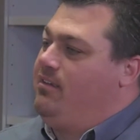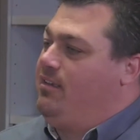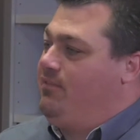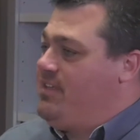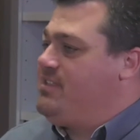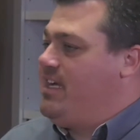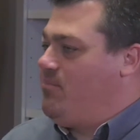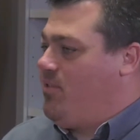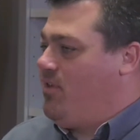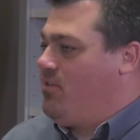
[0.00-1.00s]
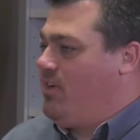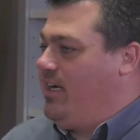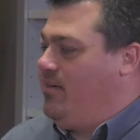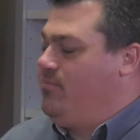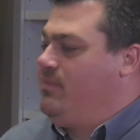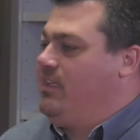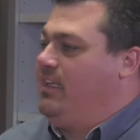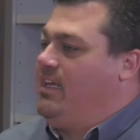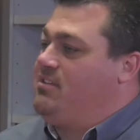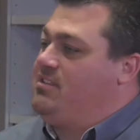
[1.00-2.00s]
The FISDAP program
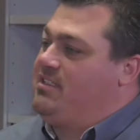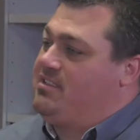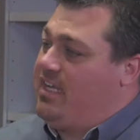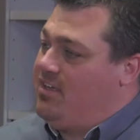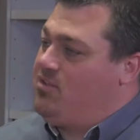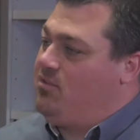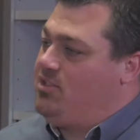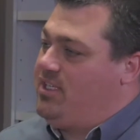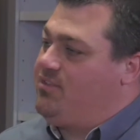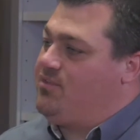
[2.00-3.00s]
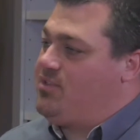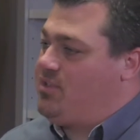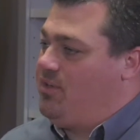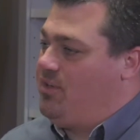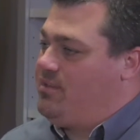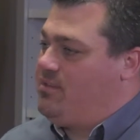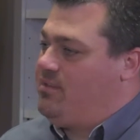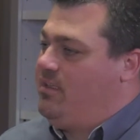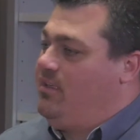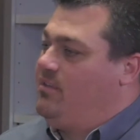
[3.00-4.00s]
allows us to schedule shifts for students,
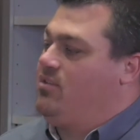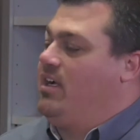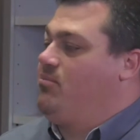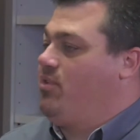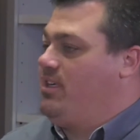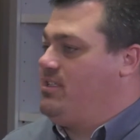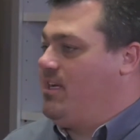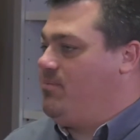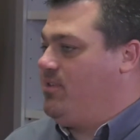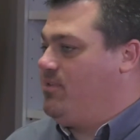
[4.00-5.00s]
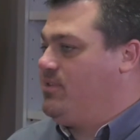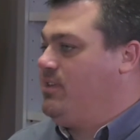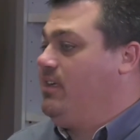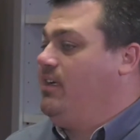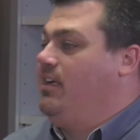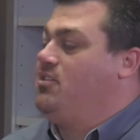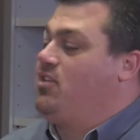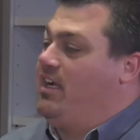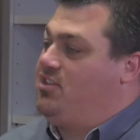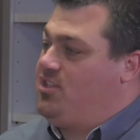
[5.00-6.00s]
track preceptors, and
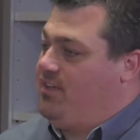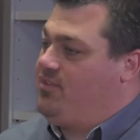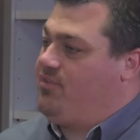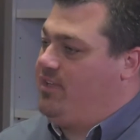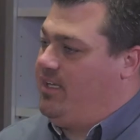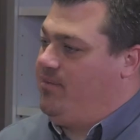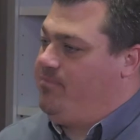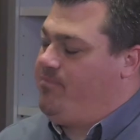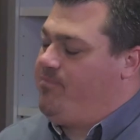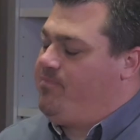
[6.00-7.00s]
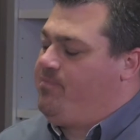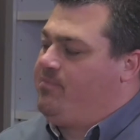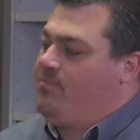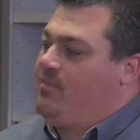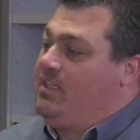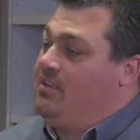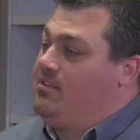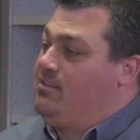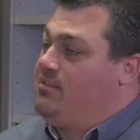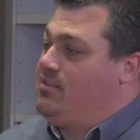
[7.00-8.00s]
track shifts for them.
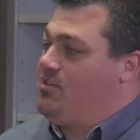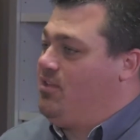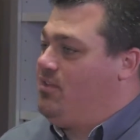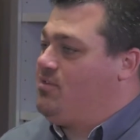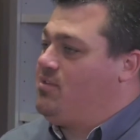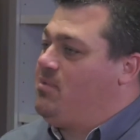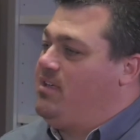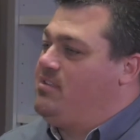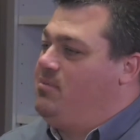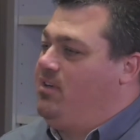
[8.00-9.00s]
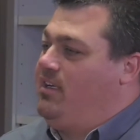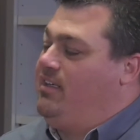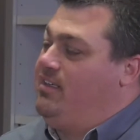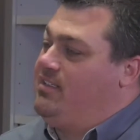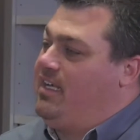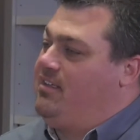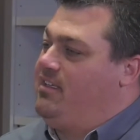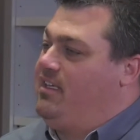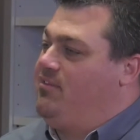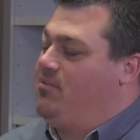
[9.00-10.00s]
It's a student's responsibility to take
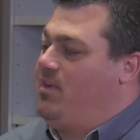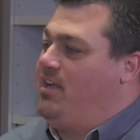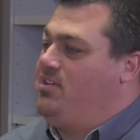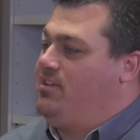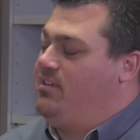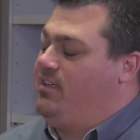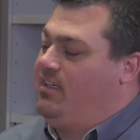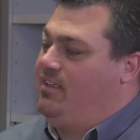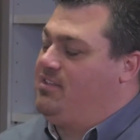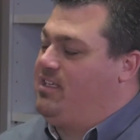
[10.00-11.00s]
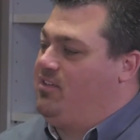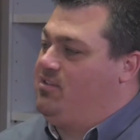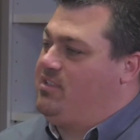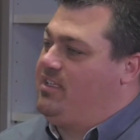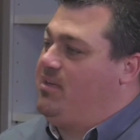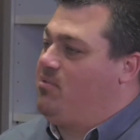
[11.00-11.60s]
the information and skills that they